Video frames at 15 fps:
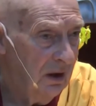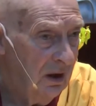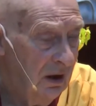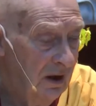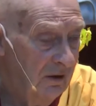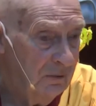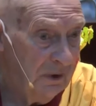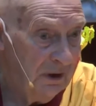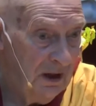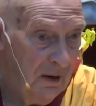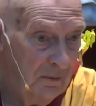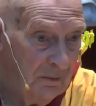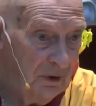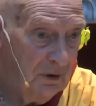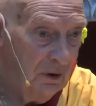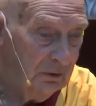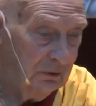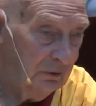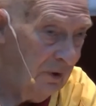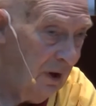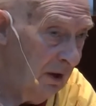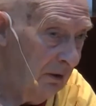have become close
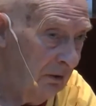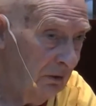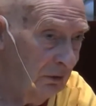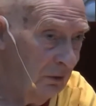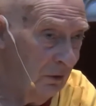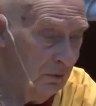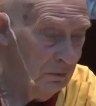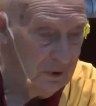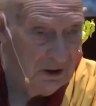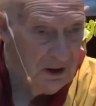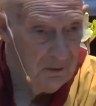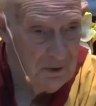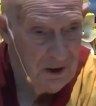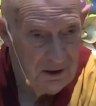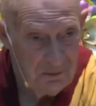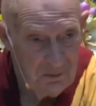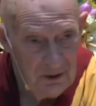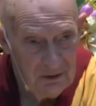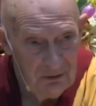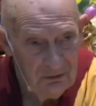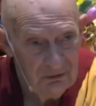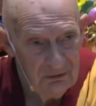friends or become
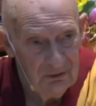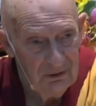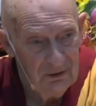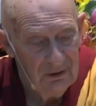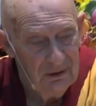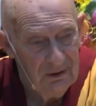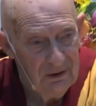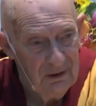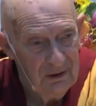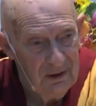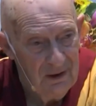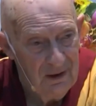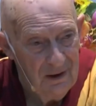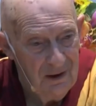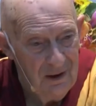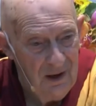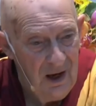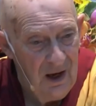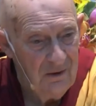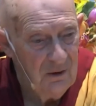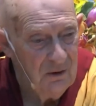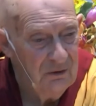enemies,
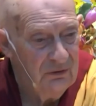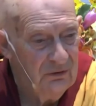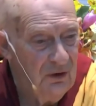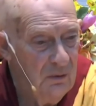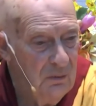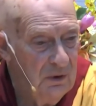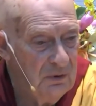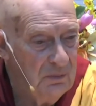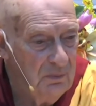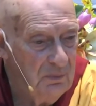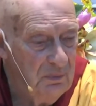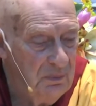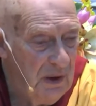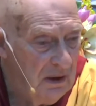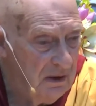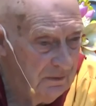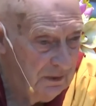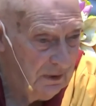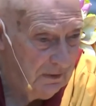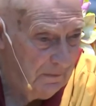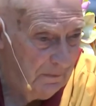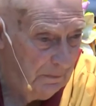and there is so much benefit